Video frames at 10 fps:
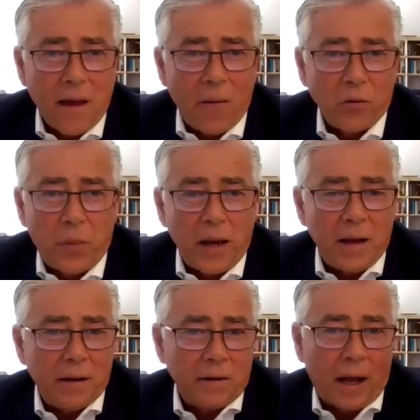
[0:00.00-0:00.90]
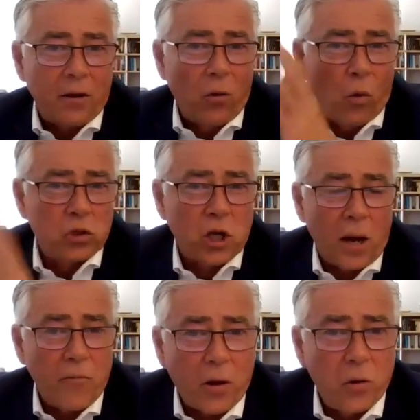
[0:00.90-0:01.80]
That would be like an
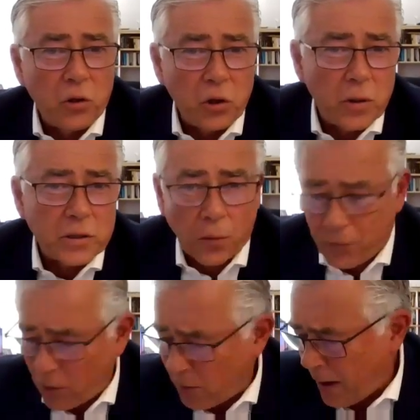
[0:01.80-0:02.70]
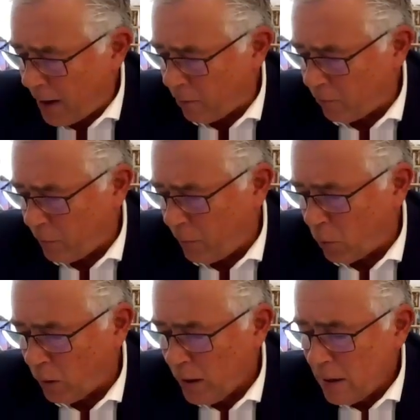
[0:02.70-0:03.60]
all-time record US non-farm payroll
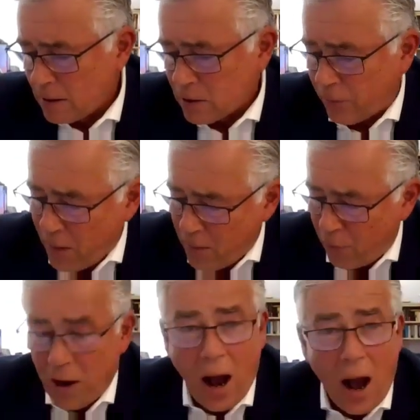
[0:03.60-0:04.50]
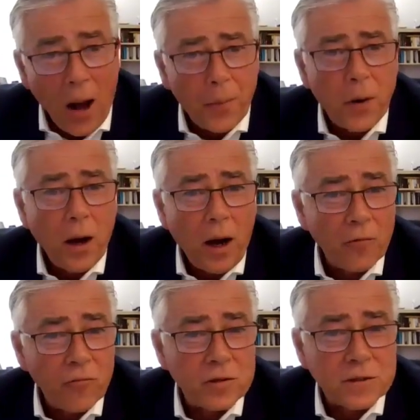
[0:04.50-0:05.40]
report. So February up
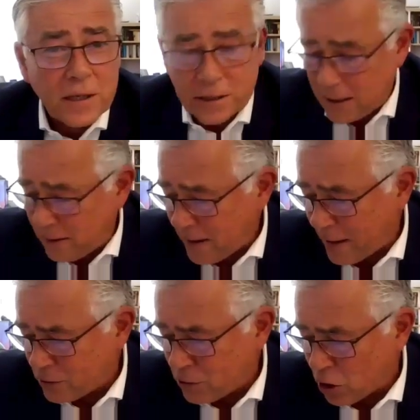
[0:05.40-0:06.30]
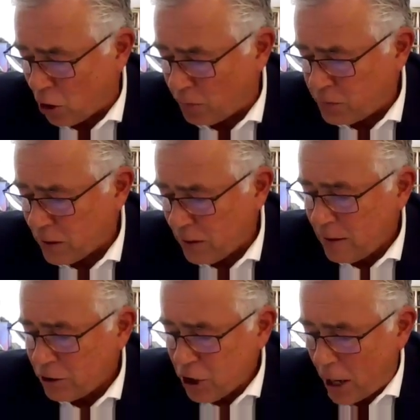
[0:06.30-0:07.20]
116,000 jobs,
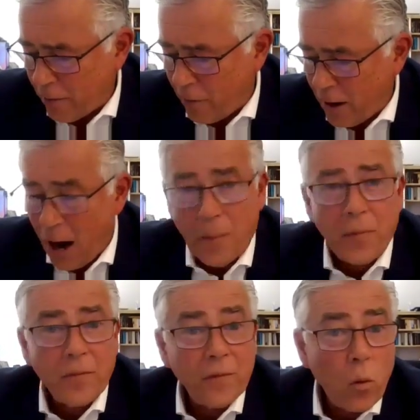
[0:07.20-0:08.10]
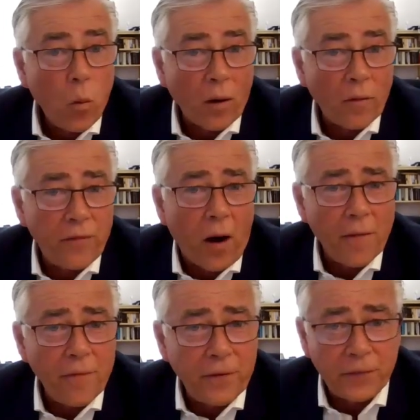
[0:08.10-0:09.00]
January up
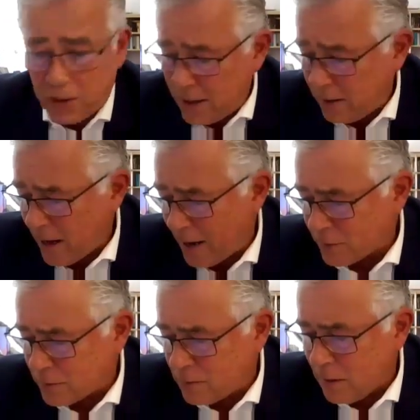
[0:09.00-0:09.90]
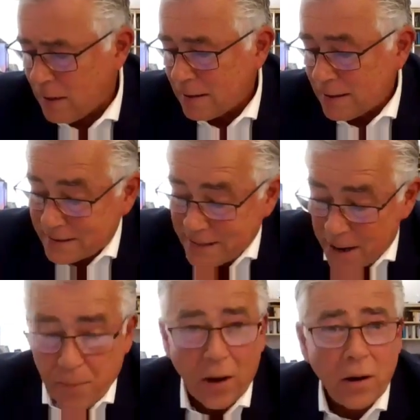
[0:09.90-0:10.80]
15,000,
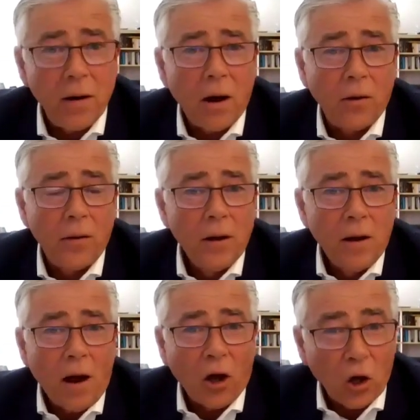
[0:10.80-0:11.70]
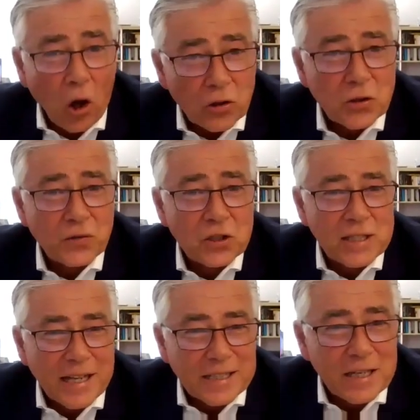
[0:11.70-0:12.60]
December a loss of
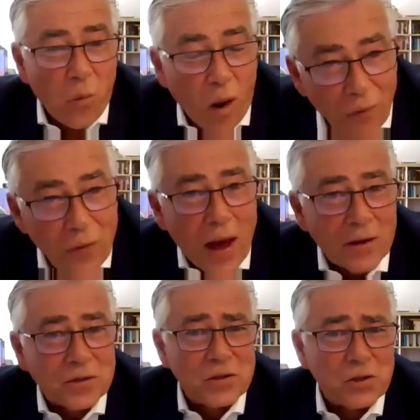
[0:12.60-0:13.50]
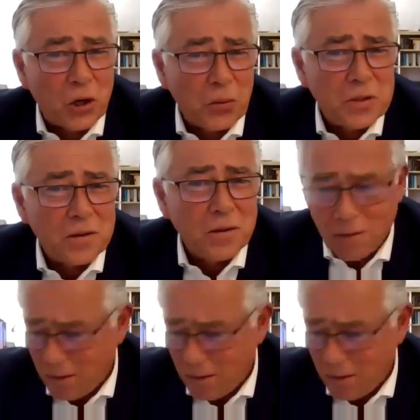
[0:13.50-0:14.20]
61,000 jobs,